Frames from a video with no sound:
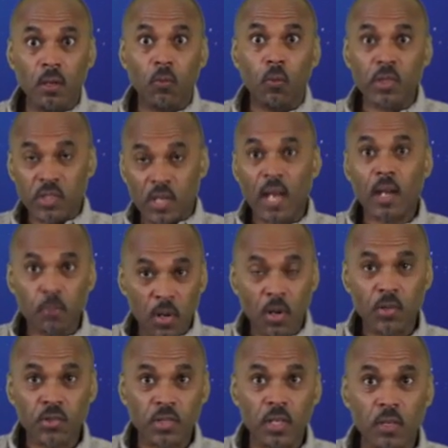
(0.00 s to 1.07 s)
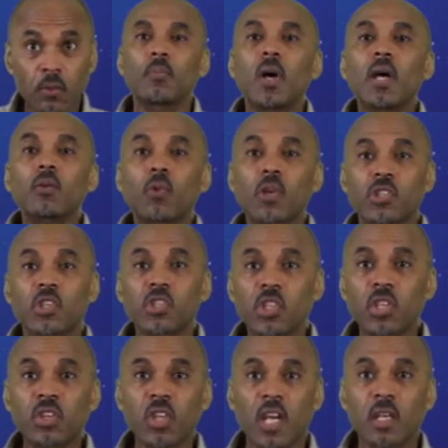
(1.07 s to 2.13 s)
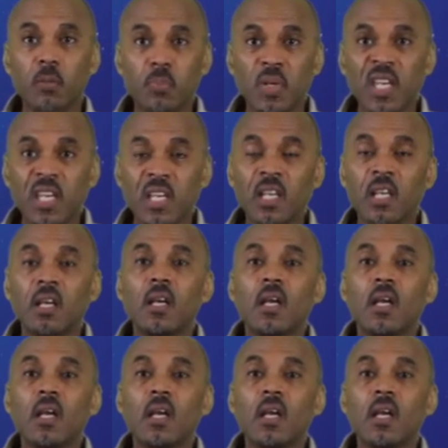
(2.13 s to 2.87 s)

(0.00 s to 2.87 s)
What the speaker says: was not a person, but was a synthetic being.